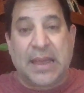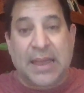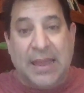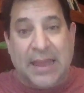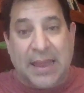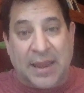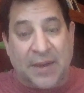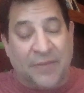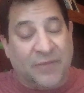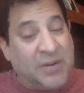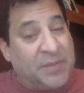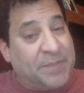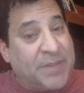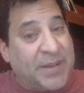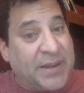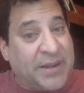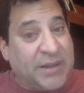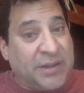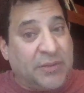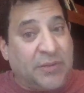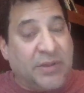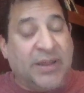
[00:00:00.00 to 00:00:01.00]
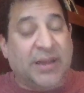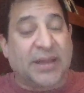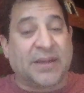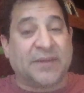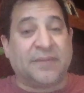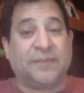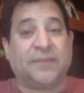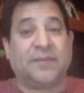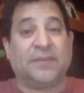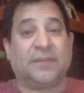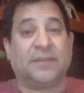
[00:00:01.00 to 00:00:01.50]
Every penny you
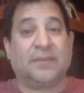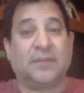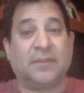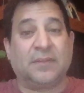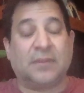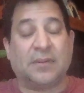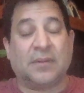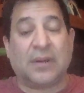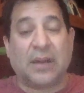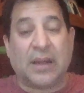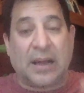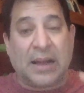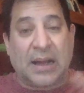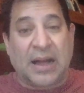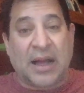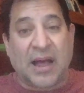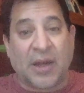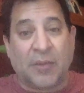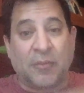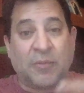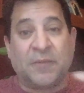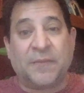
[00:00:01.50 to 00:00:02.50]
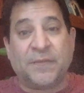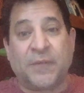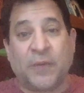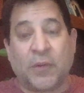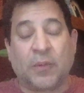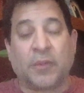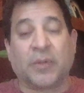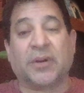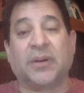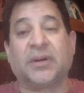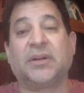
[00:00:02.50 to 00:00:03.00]
give, I will
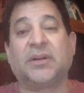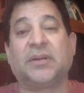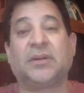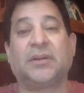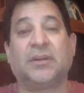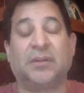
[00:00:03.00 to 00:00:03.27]
forward